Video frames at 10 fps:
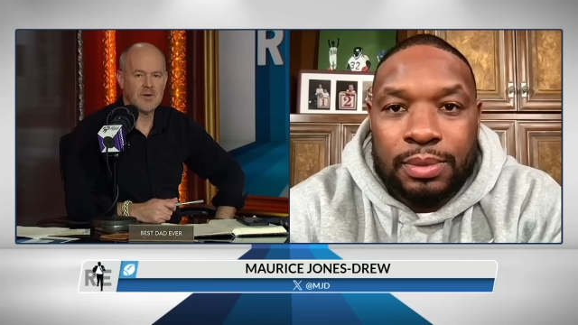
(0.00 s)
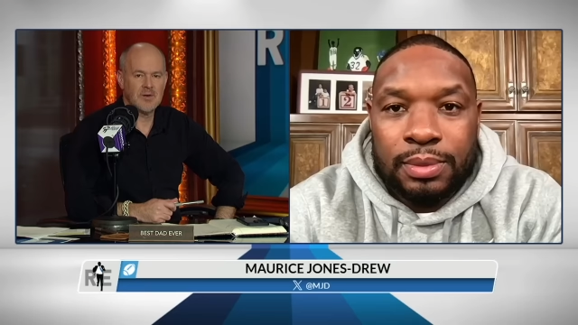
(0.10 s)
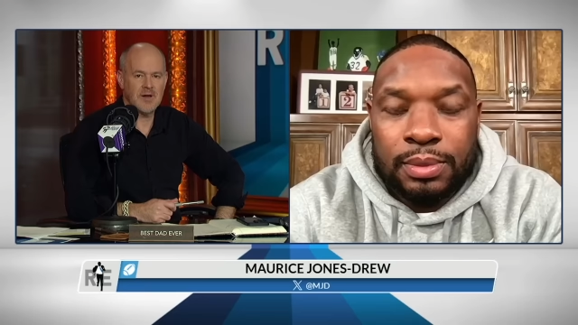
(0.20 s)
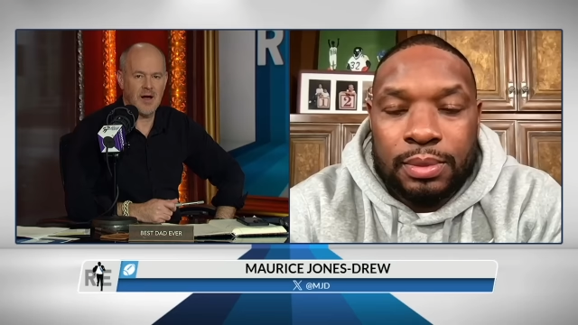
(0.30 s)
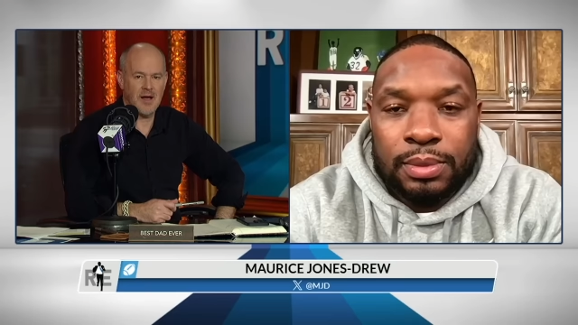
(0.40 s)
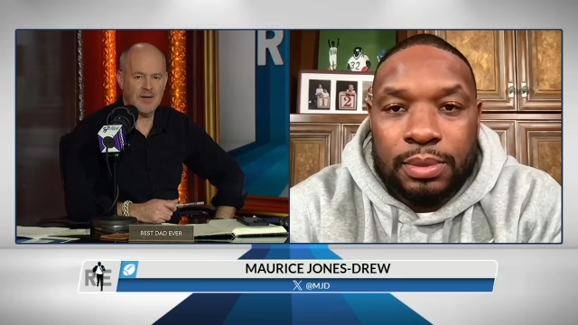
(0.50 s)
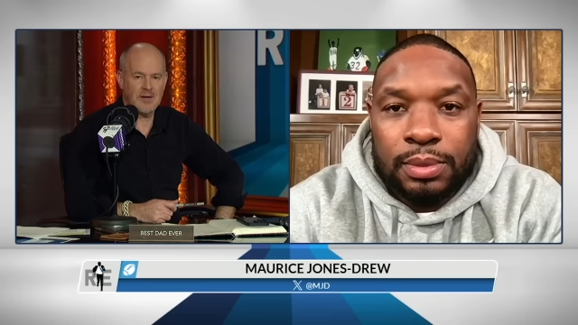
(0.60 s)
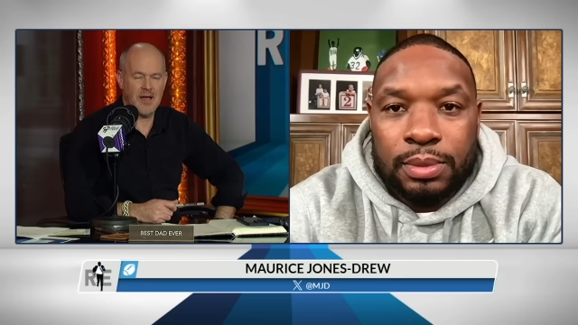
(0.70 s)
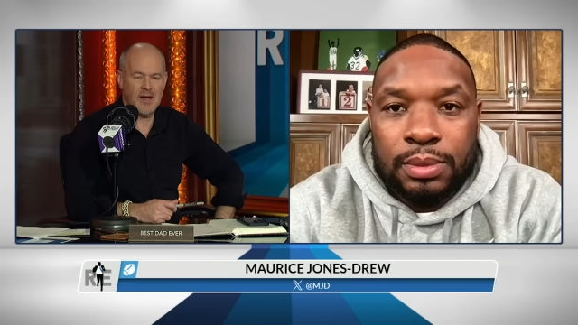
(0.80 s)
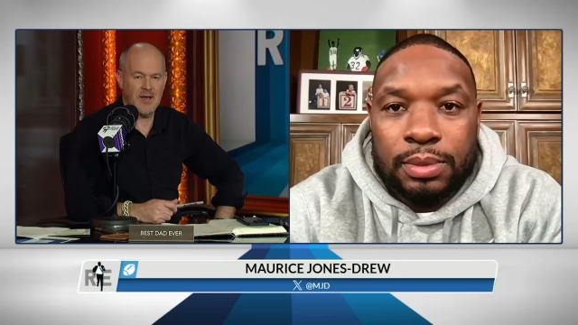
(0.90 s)
Speaker 1: who
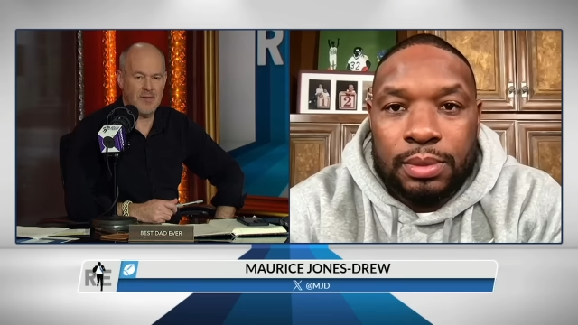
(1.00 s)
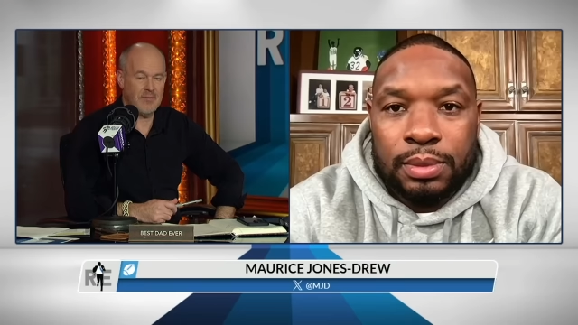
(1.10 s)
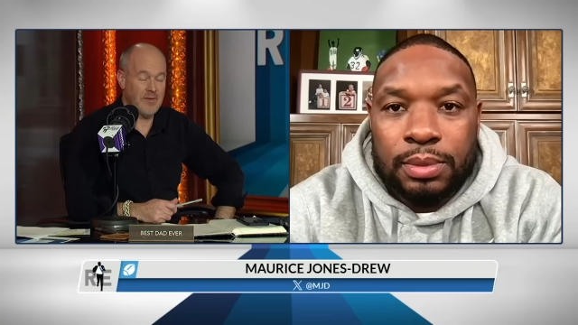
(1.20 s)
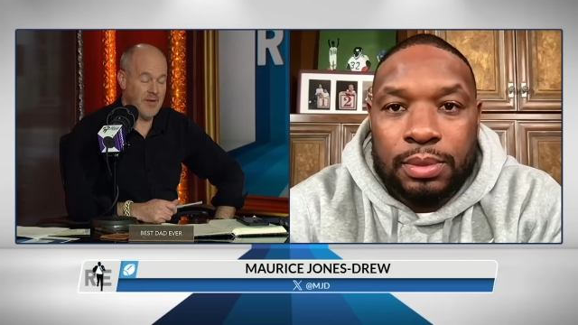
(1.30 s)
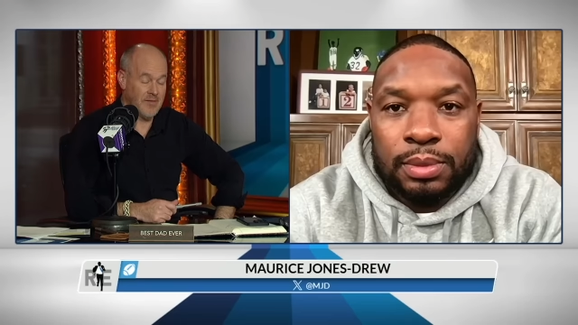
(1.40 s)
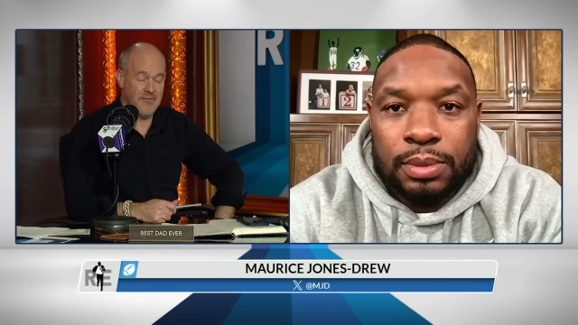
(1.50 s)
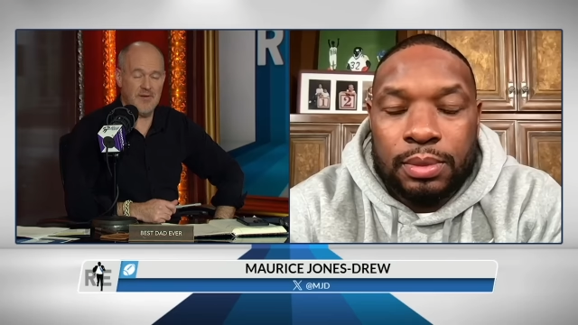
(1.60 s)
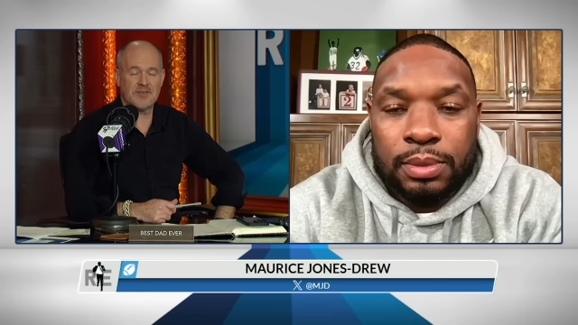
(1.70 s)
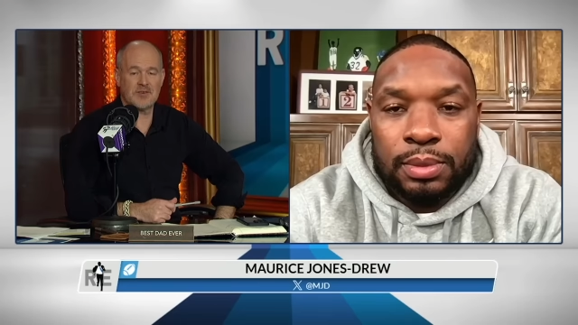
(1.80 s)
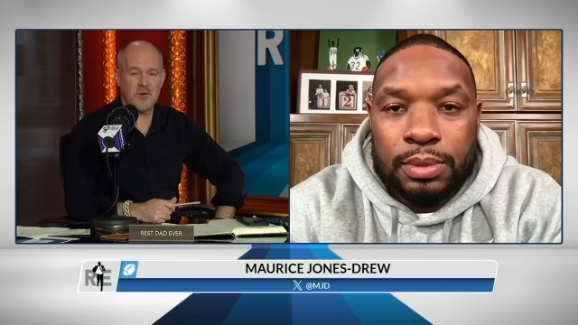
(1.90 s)
got ev-
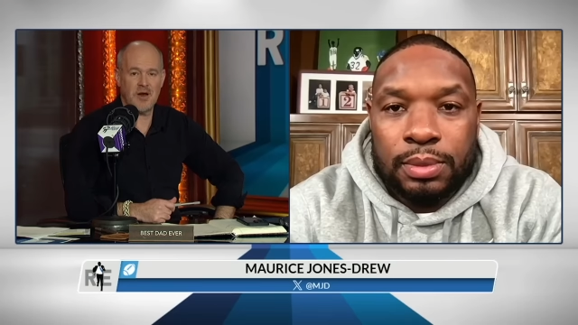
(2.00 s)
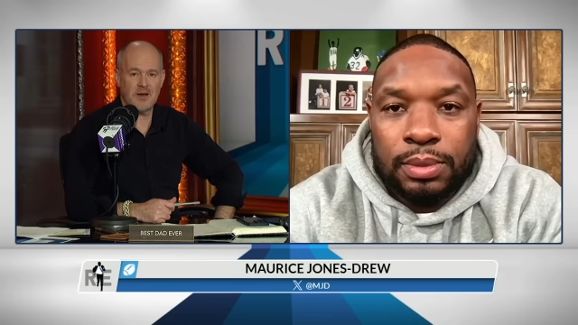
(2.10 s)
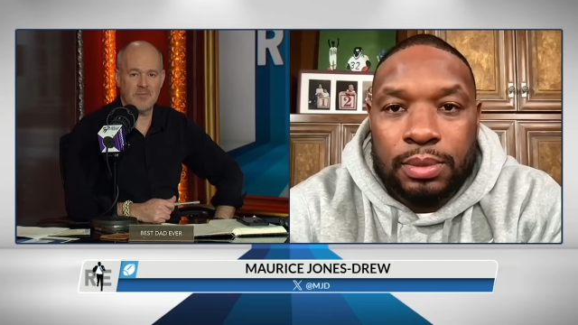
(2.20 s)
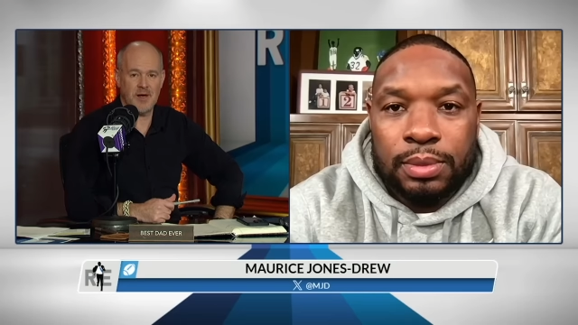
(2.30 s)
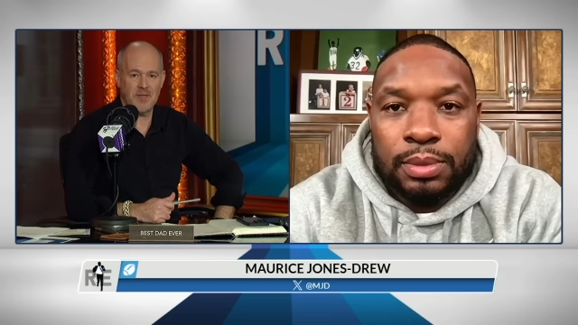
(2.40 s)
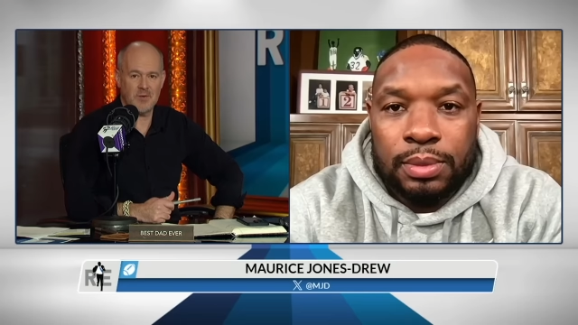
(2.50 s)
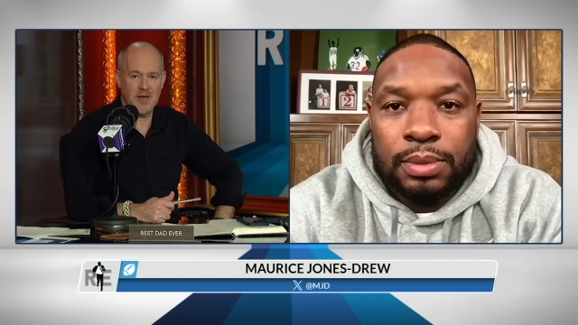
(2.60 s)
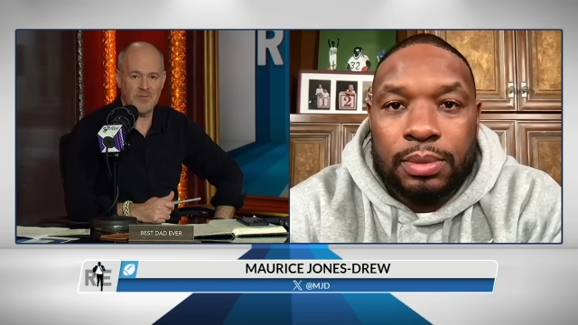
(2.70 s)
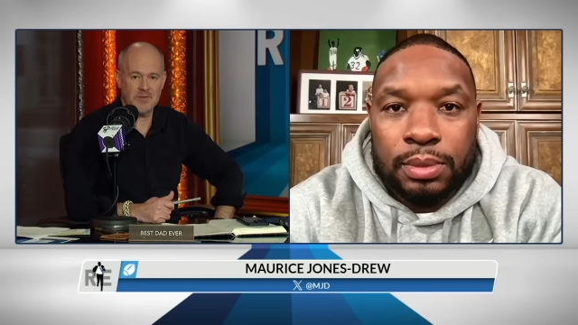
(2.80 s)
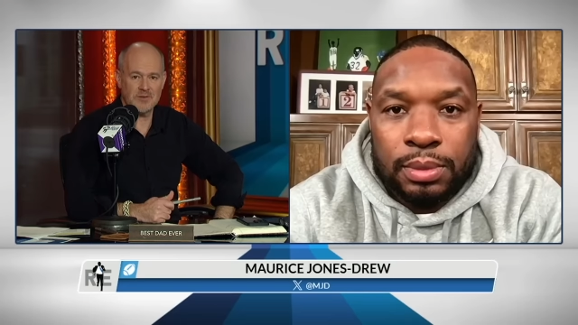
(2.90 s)
eviscerated by the
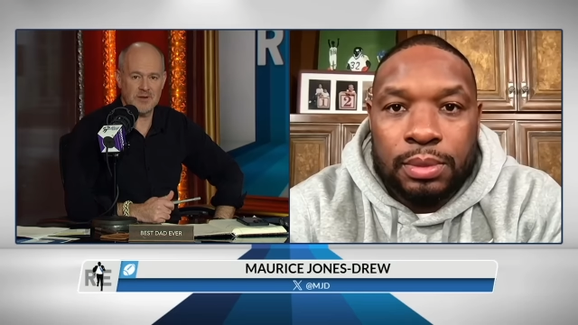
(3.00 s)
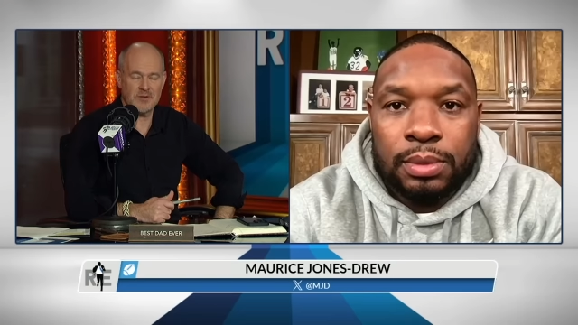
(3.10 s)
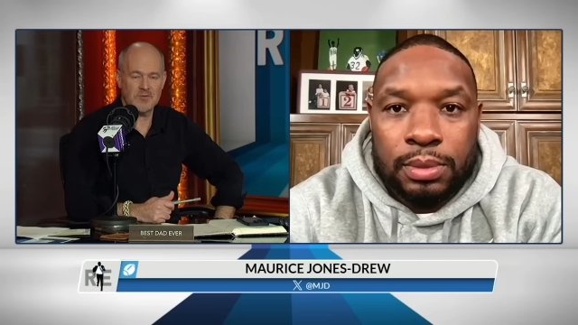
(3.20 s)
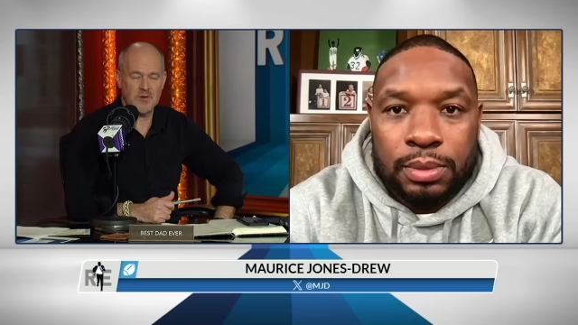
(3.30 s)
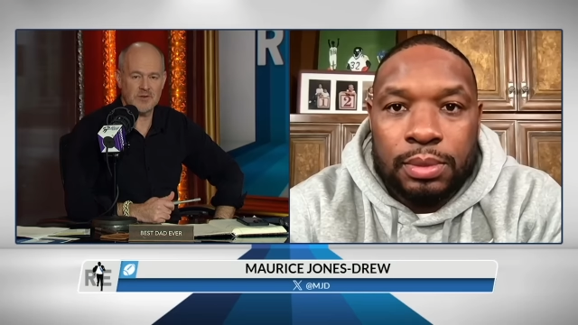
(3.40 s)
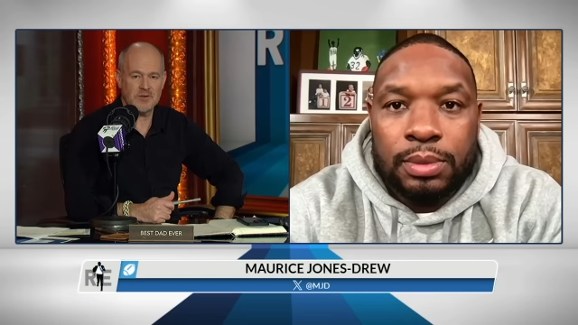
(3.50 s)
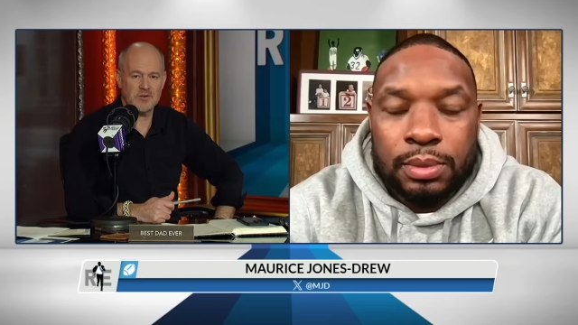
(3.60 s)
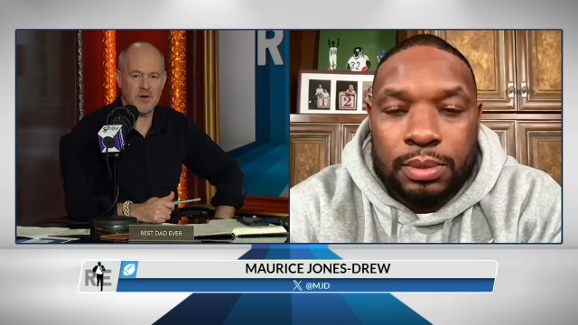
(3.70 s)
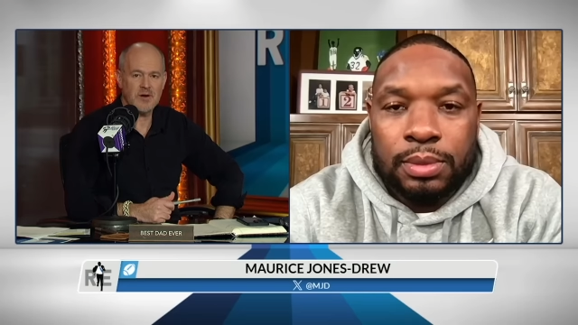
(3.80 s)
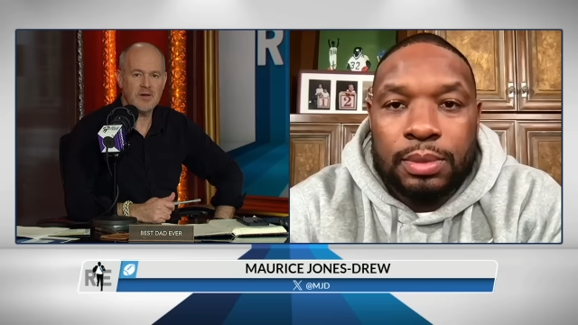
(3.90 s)
Ravens in his first
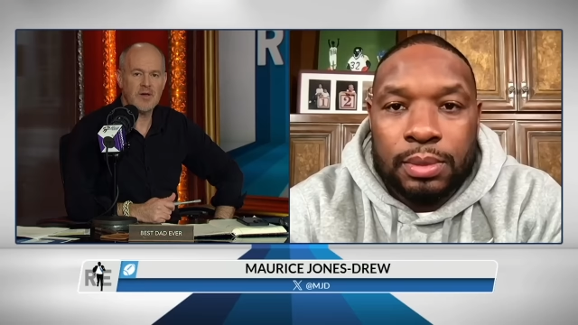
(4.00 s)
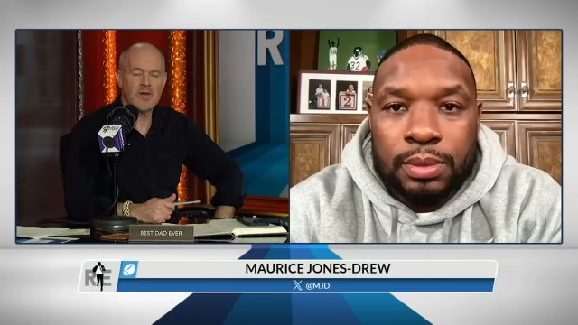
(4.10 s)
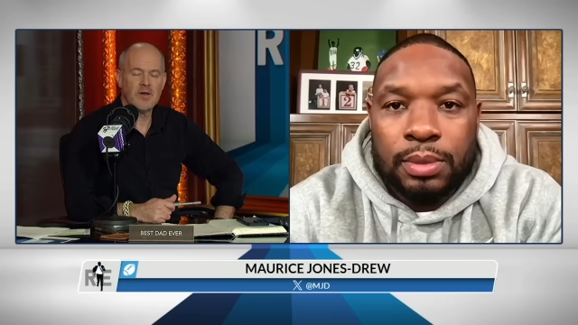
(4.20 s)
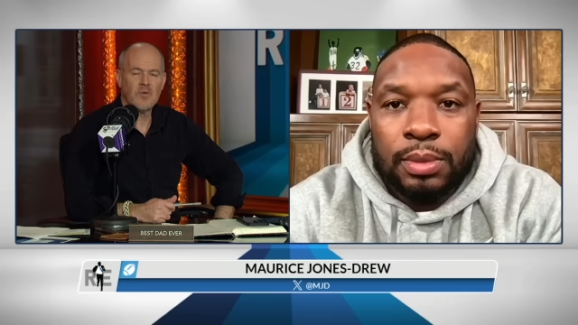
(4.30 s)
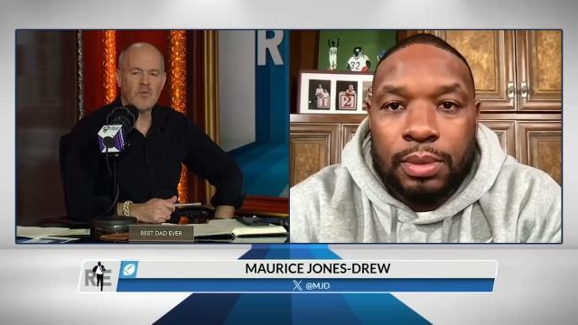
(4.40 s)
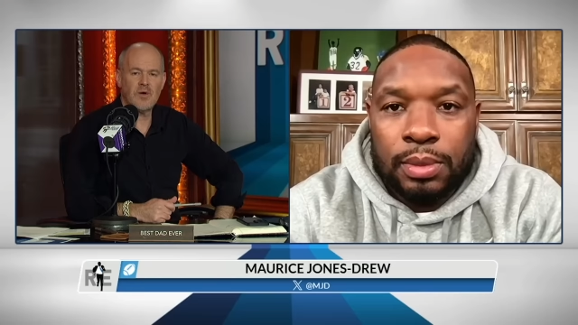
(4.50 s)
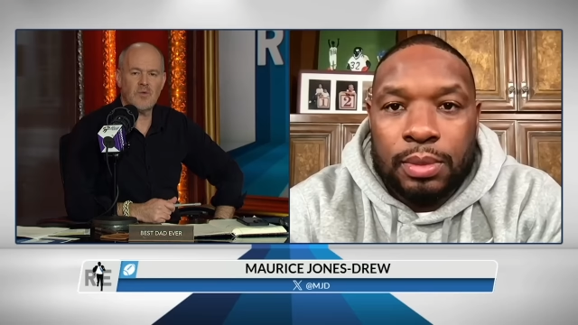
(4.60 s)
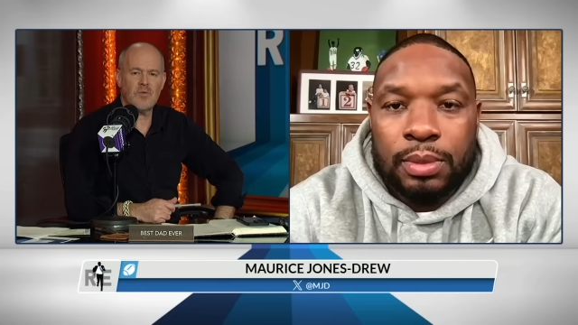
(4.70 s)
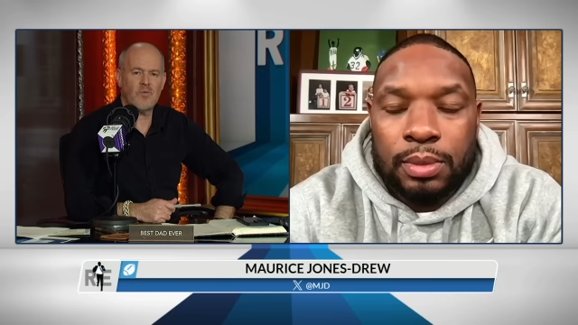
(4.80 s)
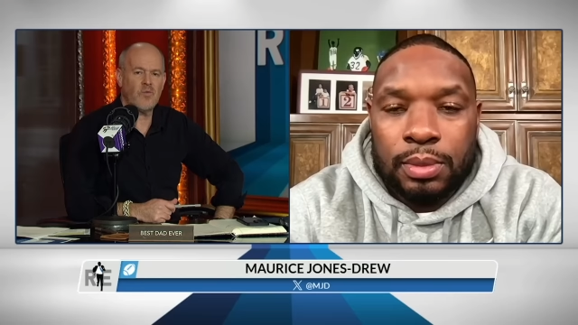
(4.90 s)
start.
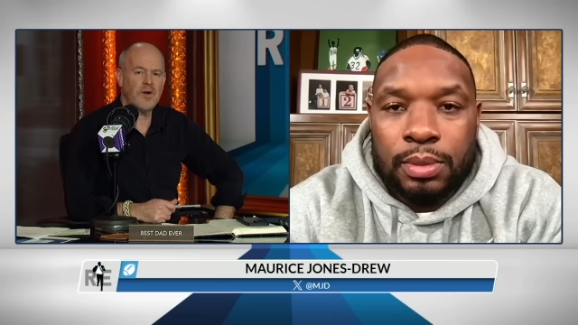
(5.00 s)
What